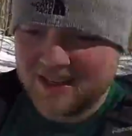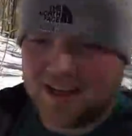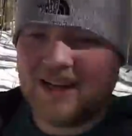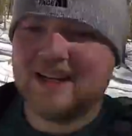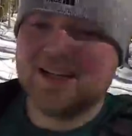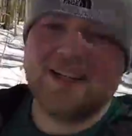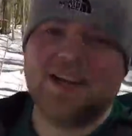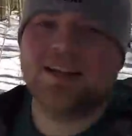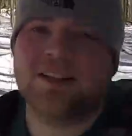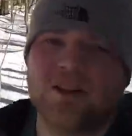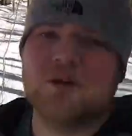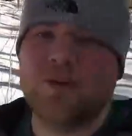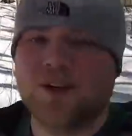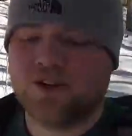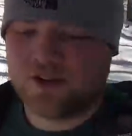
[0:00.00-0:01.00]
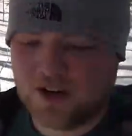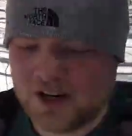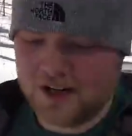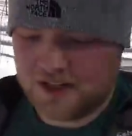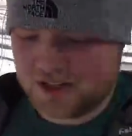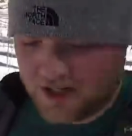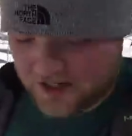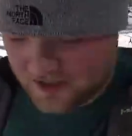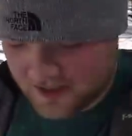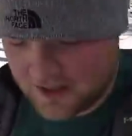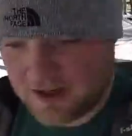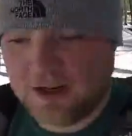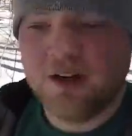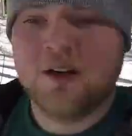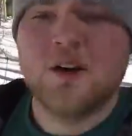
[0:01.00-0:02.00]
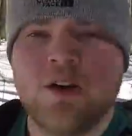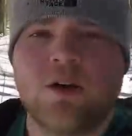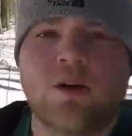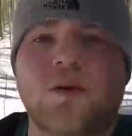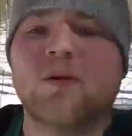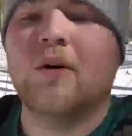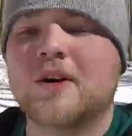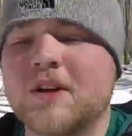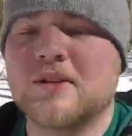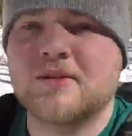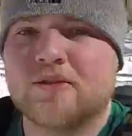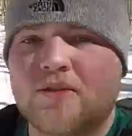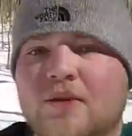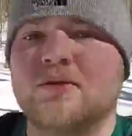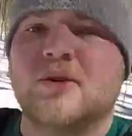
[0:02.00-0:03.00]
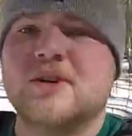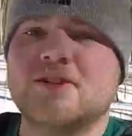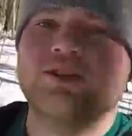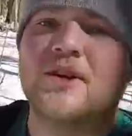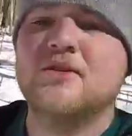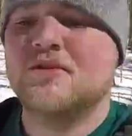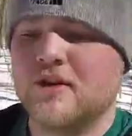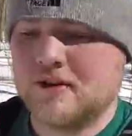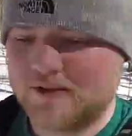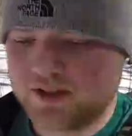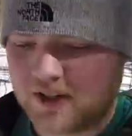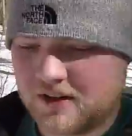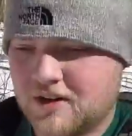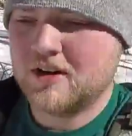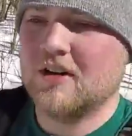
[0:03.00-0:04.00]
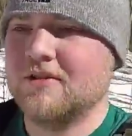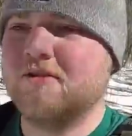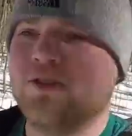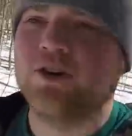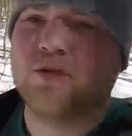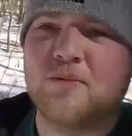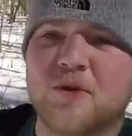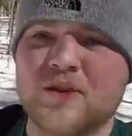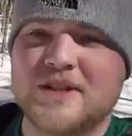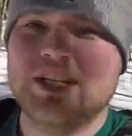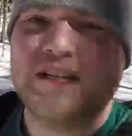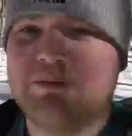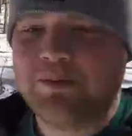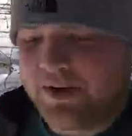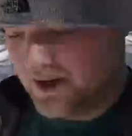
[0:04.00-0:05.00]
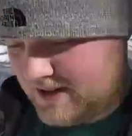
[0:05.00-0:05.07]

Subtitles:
Like I say, it's a little bit strange walking through snowdrifts that are a foot or more deep